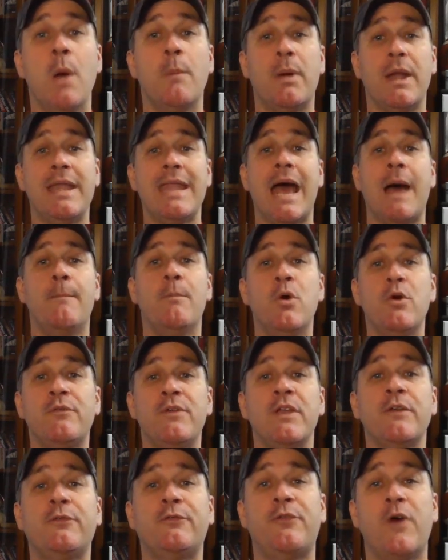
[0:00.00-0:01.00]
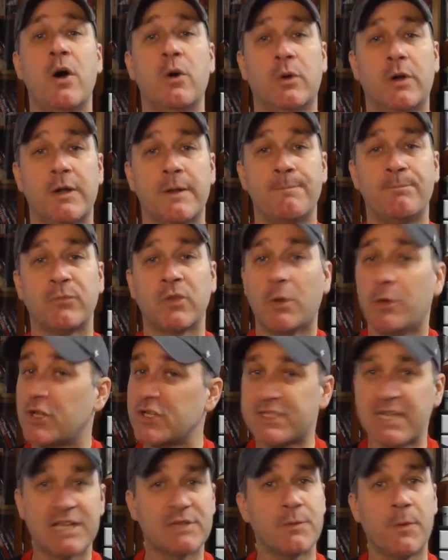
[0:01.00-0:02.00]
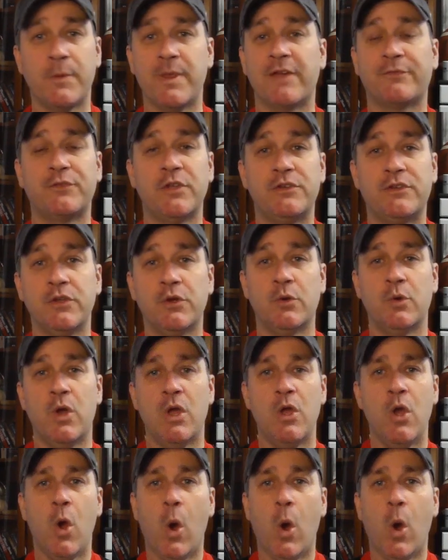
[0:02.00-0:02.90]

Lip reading: But now moving forward, because that's what we have to do,